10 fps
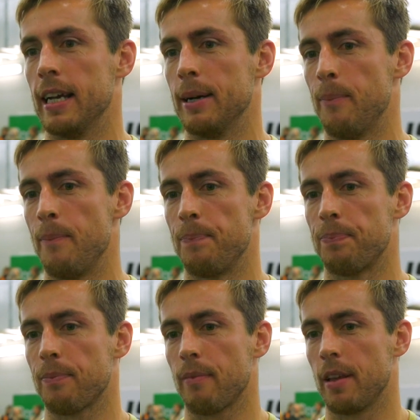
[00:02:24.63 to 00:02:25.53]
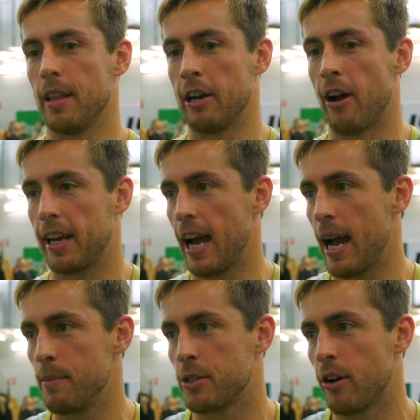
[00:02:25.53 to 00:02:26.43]
They're great
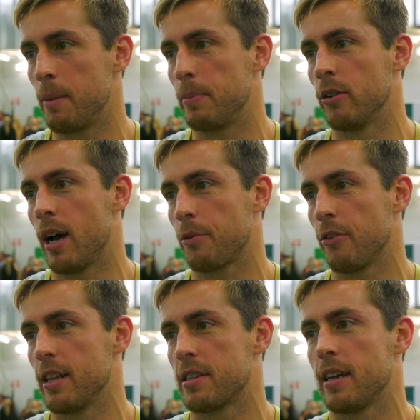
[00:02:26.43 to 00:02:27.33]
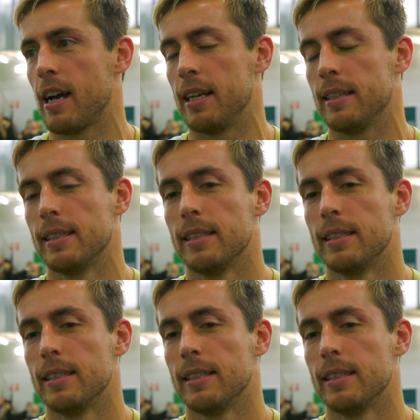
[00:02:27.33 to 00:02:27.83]
games, great build-up throughout the state.